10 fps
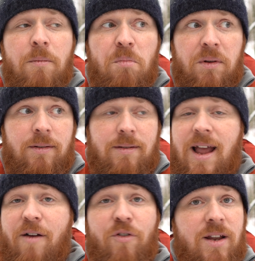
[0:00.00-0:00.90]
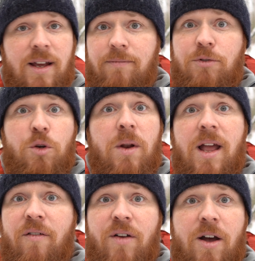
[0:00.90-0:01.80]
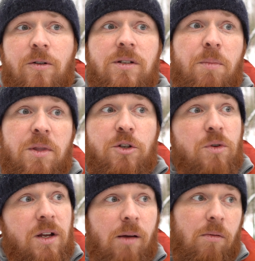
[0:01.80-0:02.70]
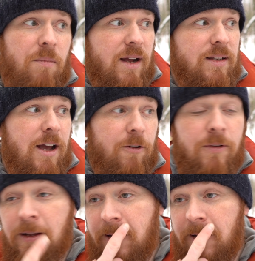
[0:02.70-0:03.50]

but every night 2.5 hours up in the tree, coming back down.